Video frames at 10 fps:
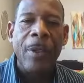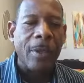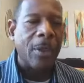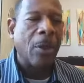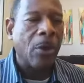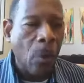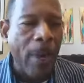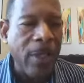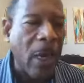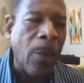The third
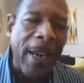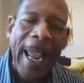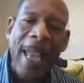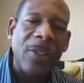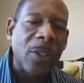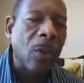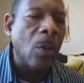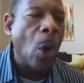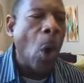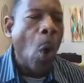question I want to ask you,
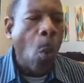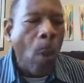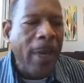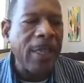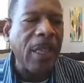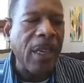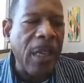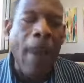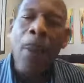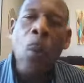what is the
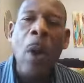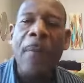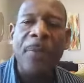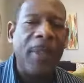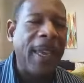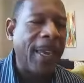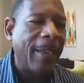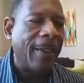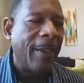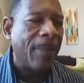number one
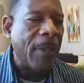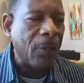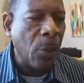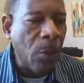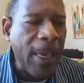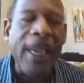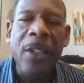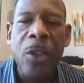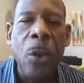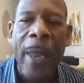thing that you need to
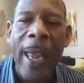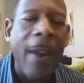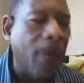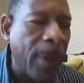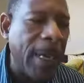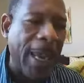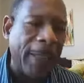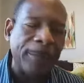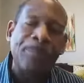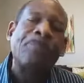do every day?
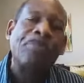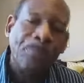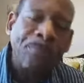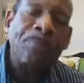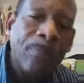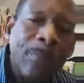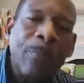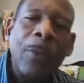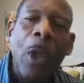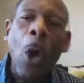
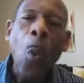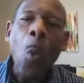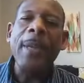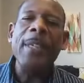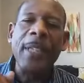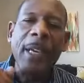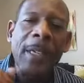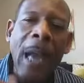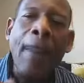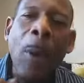What is the
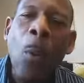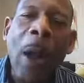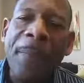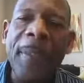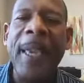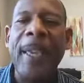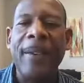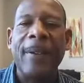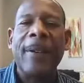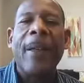number one
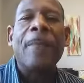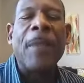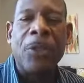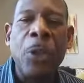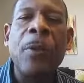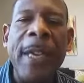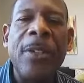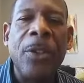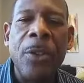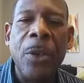thing that you need
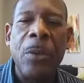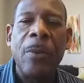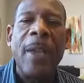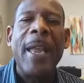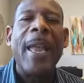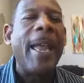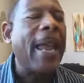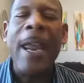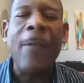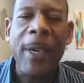to do
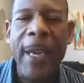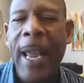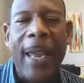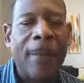every day?